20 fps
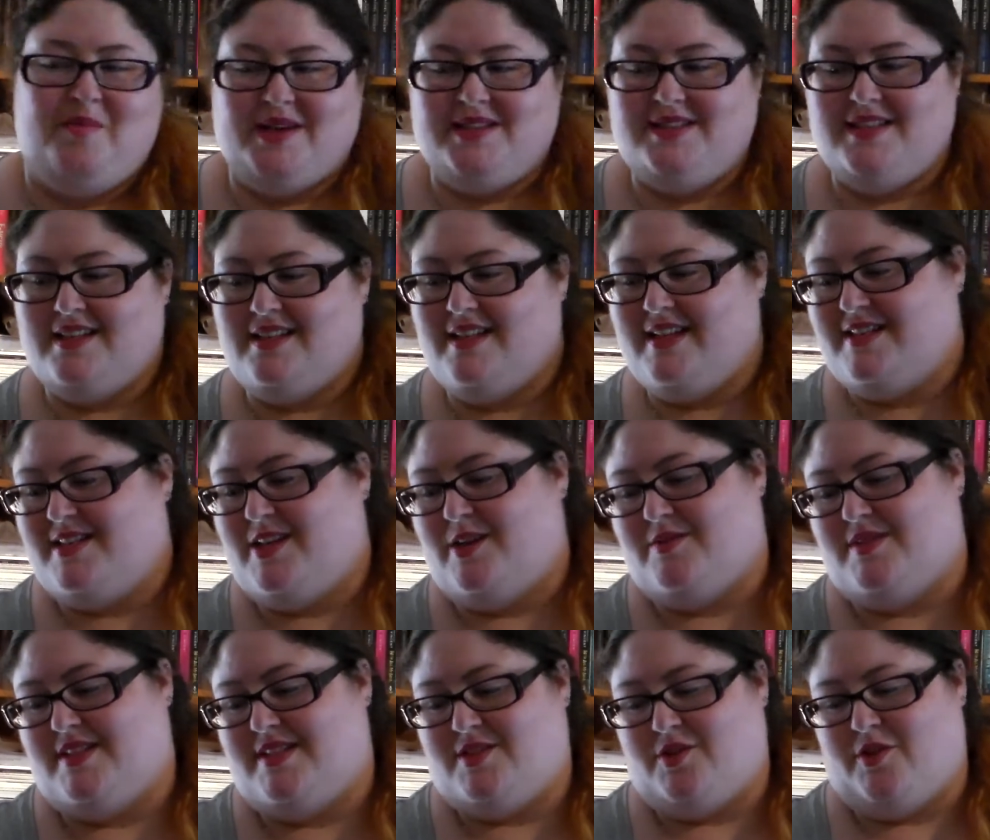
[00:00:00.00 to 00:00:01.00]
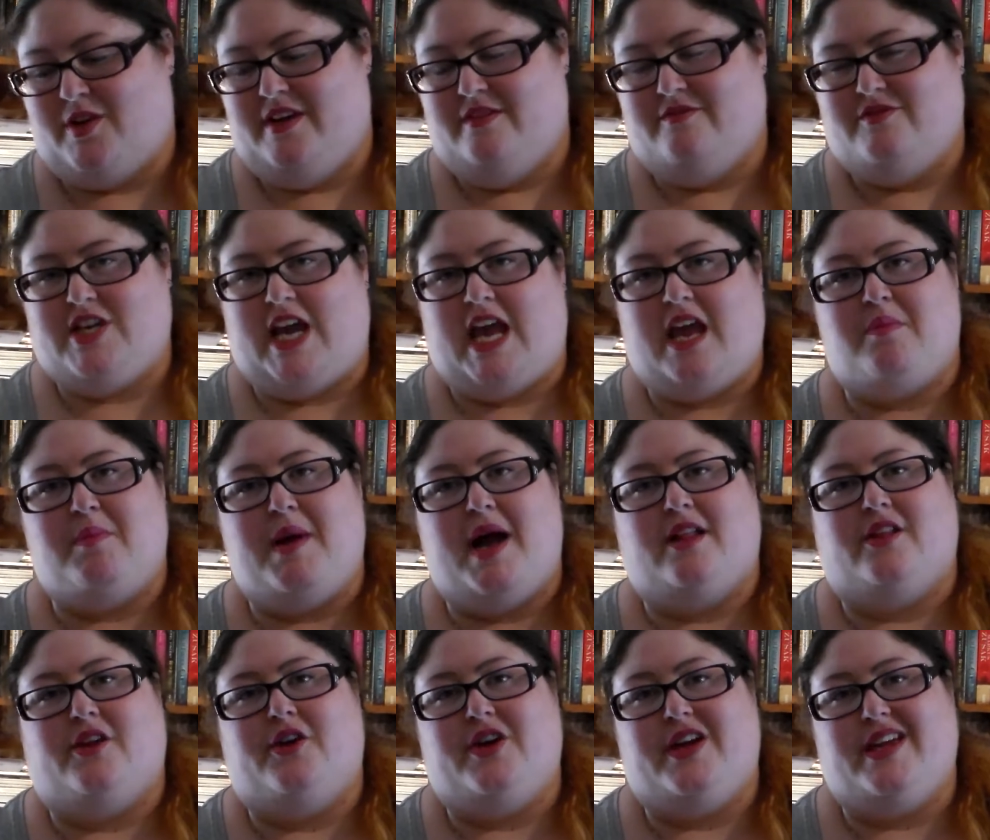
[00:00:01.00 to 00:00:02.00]
Basically, it tells the story of Jake
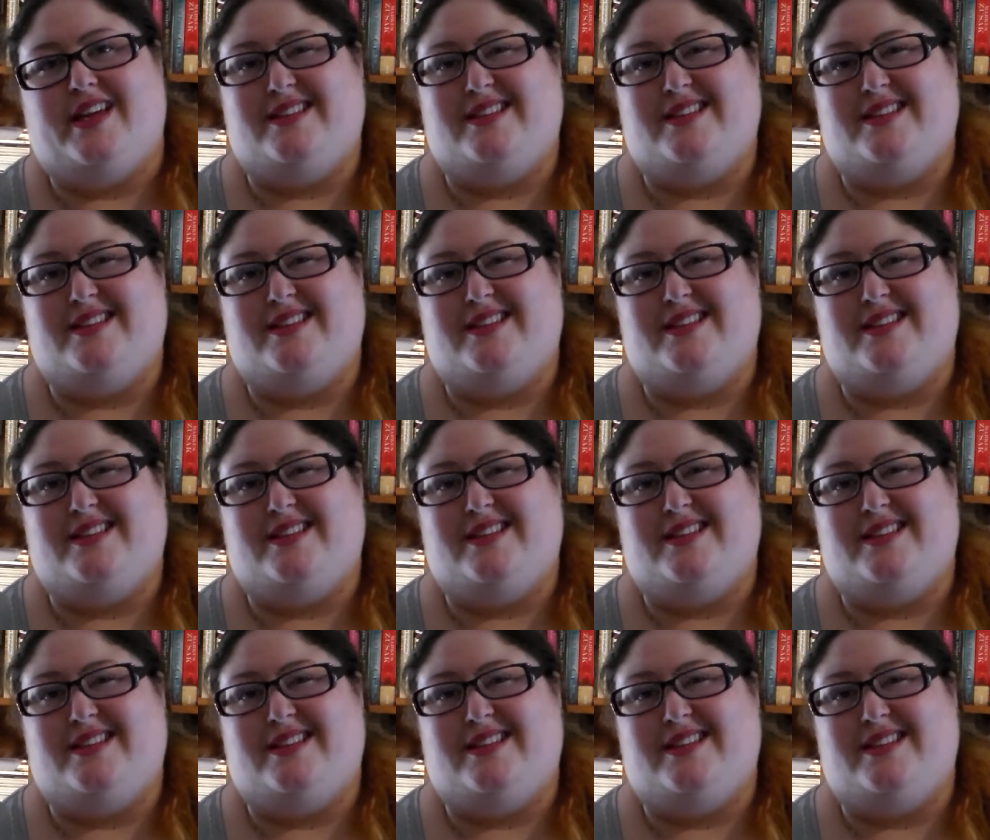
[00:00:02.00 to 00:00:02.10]
Marlowe.